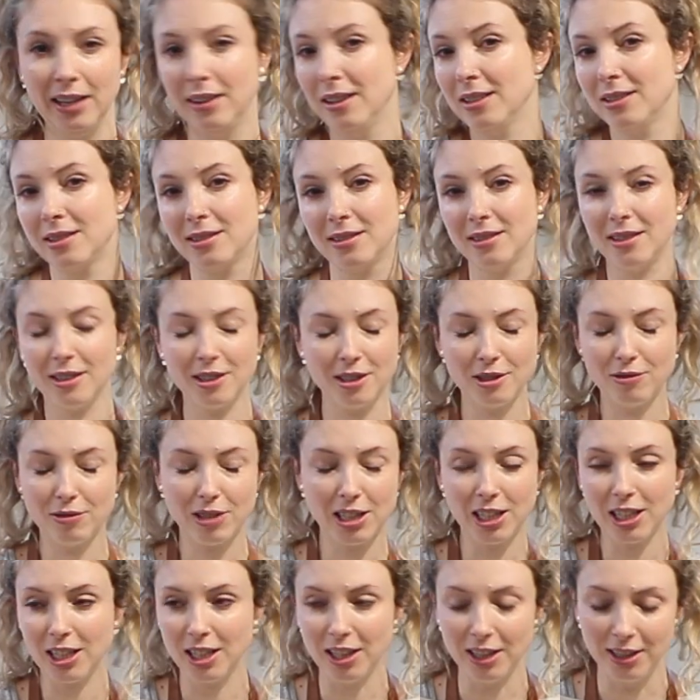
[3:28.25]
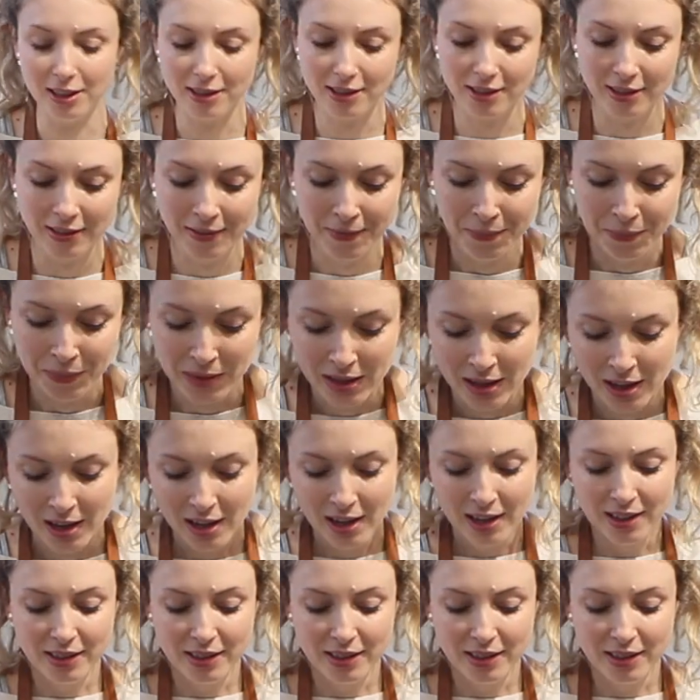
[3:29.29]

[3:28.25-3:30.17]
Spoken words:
That's ridiculous.